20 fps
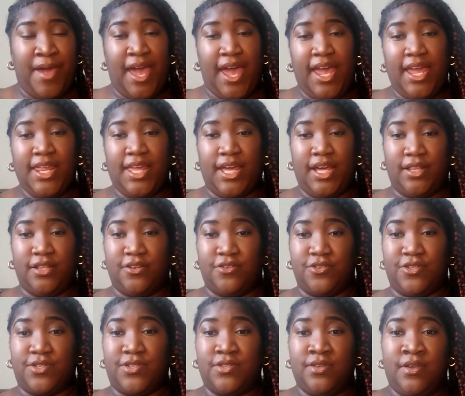
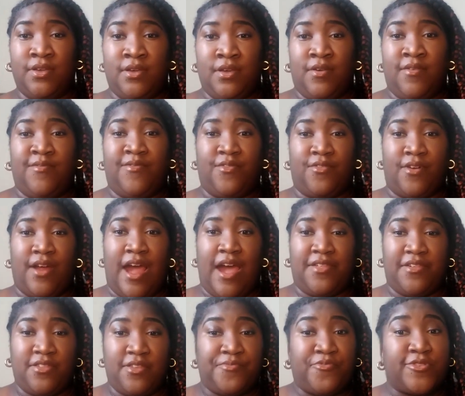painkillers for
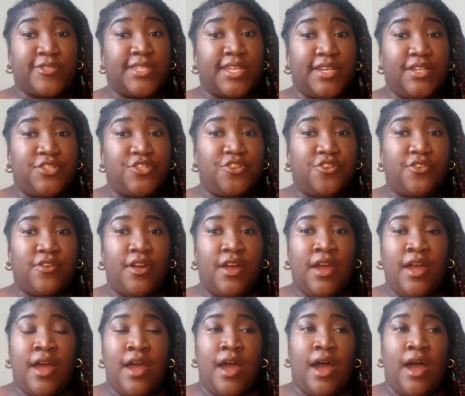after the procedure,